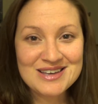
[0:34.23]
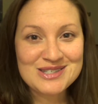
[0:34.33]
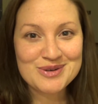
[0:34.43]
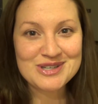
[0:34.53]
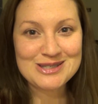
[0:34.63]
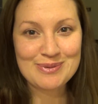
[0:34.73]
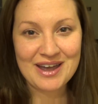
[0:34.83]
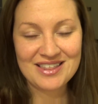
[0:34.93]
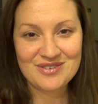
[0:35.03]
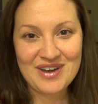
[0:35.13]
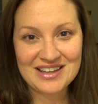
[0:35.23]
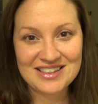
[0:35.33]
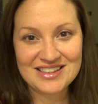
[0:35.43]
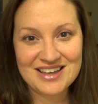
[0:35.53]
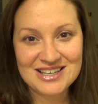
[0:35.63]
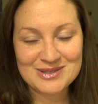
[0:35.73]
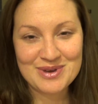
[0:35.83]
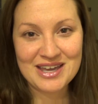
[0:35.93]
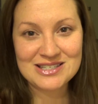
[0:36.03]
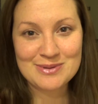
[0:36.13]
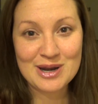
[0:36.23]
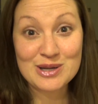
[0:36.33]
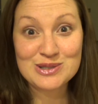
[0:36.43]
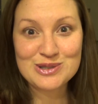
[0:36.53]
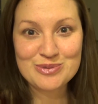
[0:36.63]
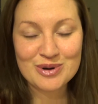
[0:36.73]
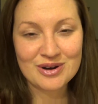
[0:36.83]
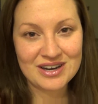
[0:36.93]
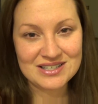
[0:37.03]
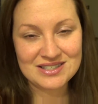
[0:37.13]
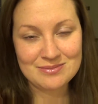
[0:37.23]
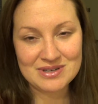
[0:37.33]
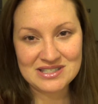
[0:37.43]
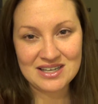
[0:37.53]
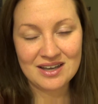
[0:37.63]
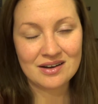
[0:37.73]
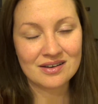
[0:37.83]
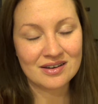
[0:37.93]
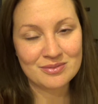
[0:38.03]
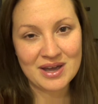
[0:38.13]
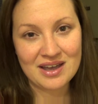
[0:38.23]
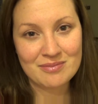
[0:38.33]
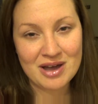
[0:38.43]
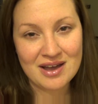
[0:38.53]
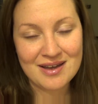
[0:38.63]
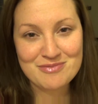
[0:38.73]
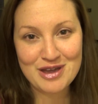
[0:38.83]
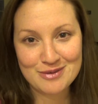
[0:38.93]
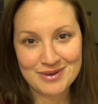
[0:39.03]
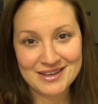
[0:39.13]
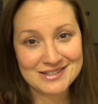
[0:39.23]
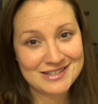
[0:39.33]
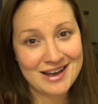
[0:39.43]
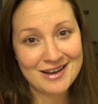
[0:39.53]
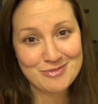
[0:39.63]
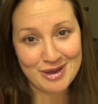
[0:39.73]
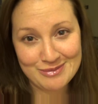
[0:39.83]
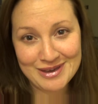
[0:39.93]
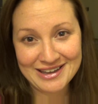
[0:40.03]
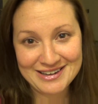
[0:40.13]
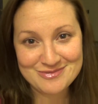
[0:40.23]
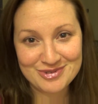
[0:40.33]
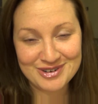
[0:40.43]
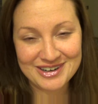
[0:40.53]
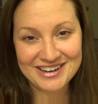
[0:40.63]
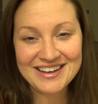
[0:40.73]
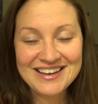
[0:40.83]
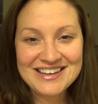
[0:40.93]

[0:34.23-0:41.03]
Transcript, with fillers: So despite the fact that the last week has been super crazy busy in a good way, my baby is not a baby anymore.